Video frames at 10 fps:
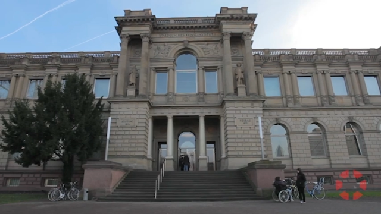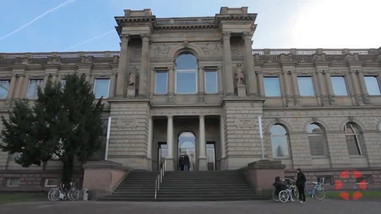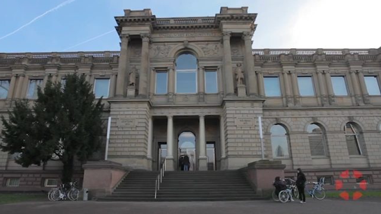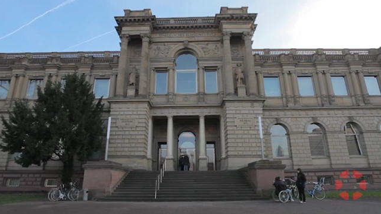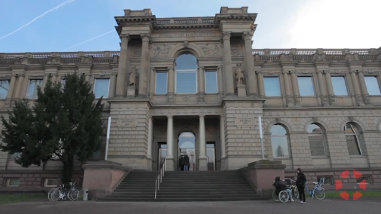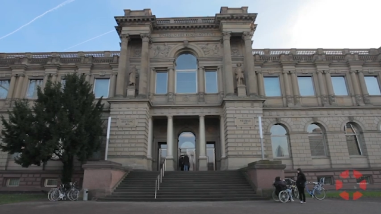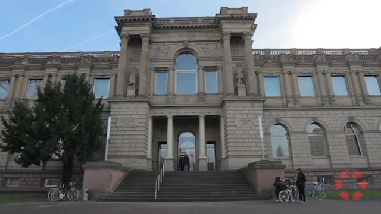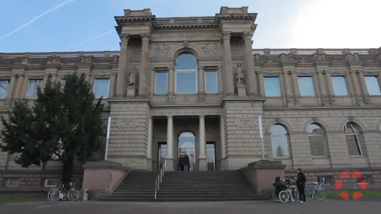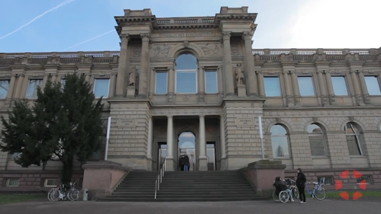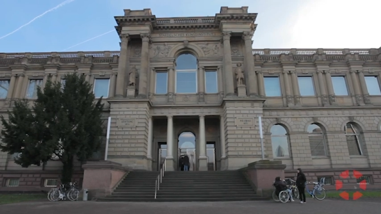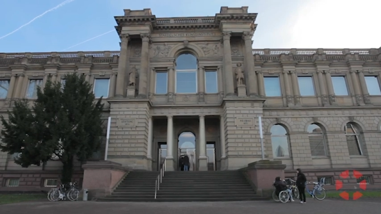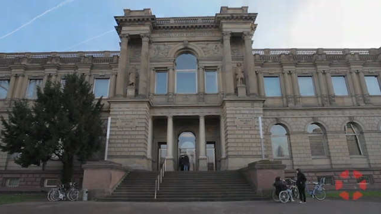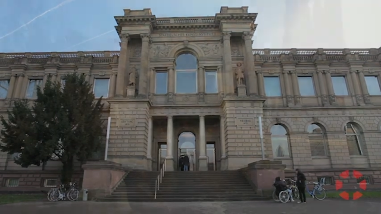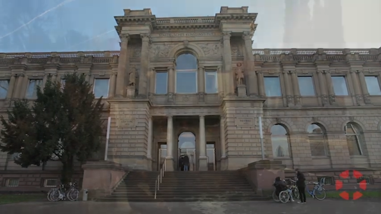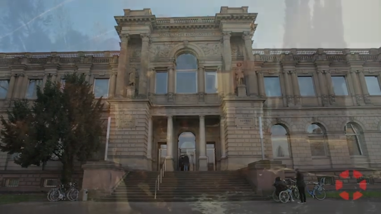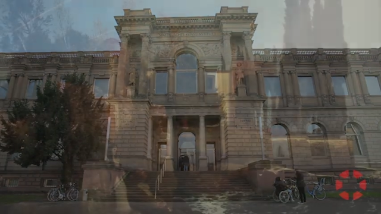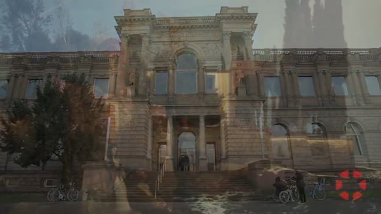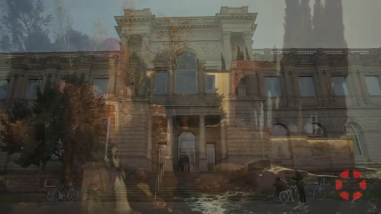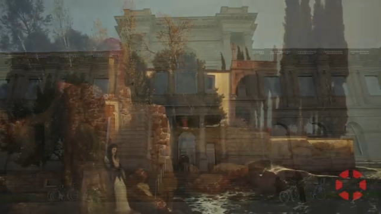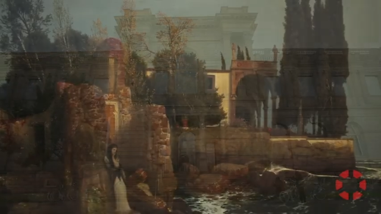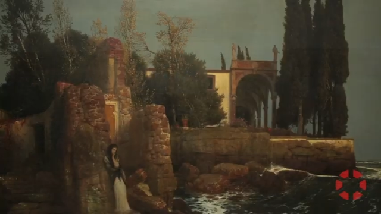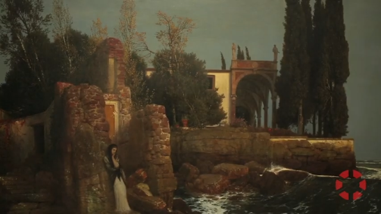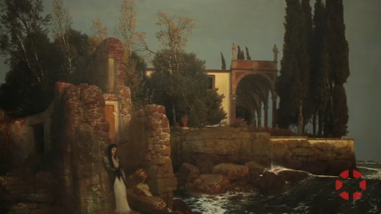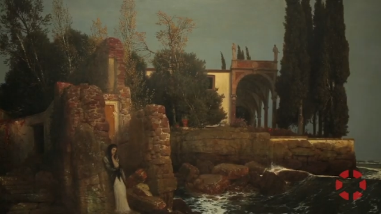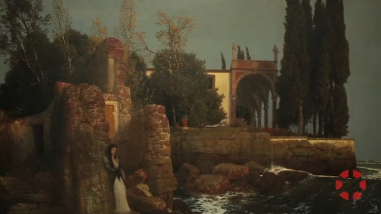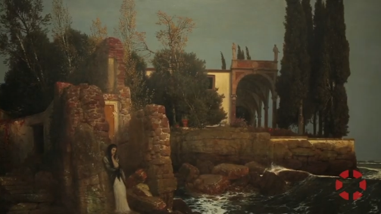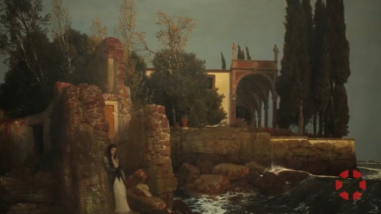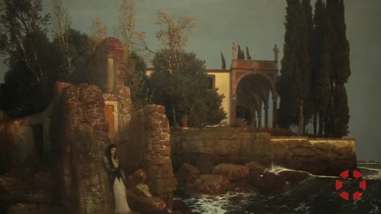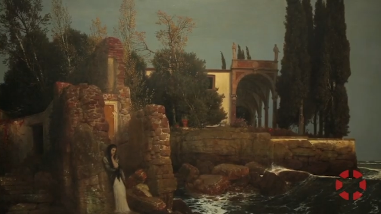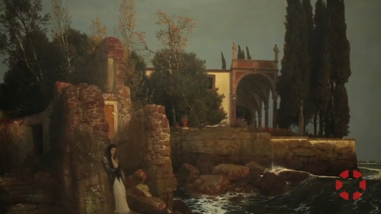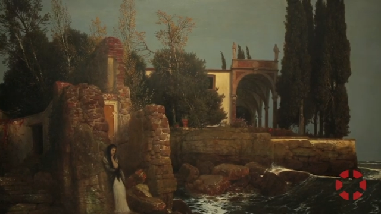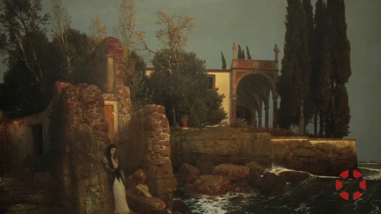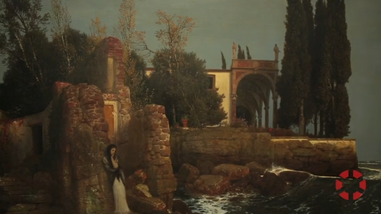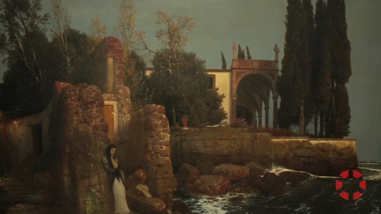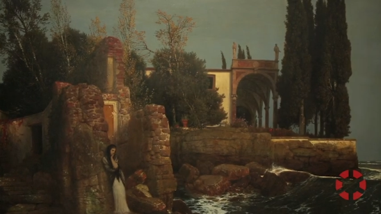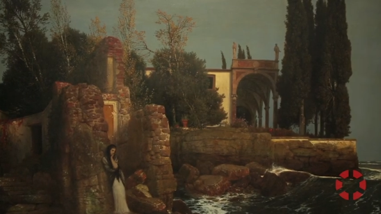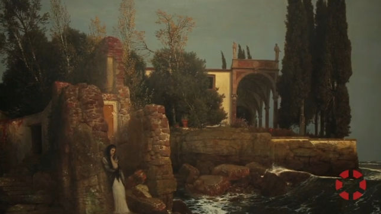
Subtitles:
Nobody's mouth can be seen.